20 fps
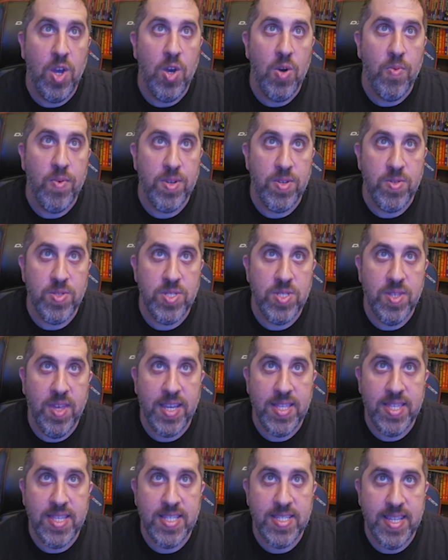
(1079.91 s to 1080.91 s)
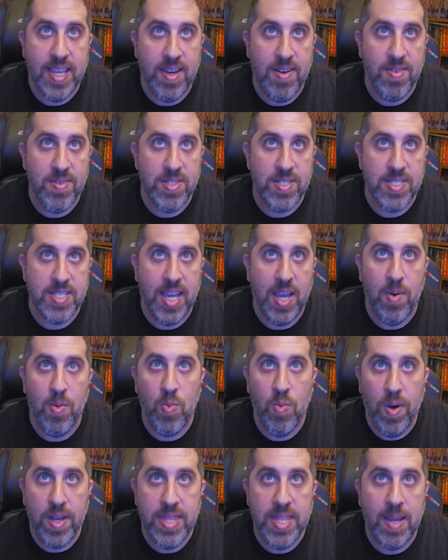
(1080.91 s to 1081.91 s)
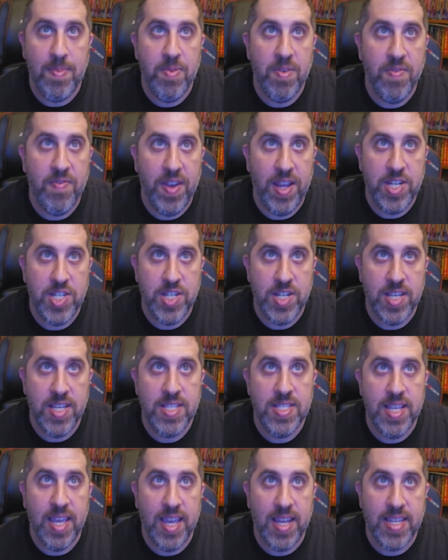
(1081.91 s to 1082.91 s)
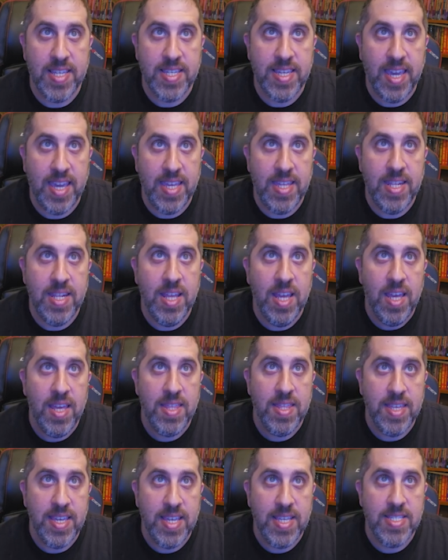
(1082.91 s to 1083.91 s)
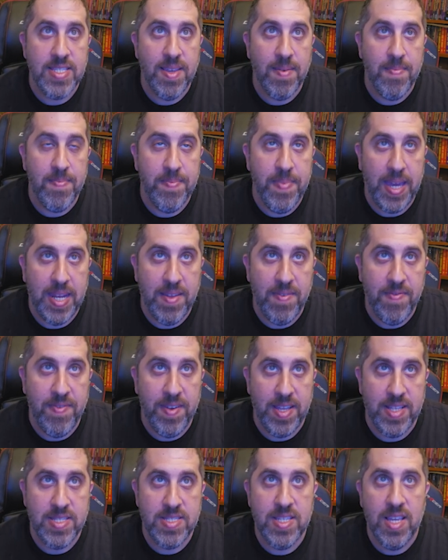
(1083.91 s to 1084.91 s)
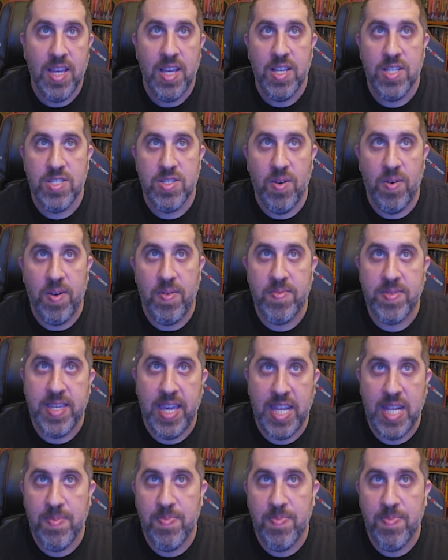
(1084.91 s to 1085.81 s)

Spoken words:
When you select this talent, decide what that profession is and gain these benefits. So I would gain a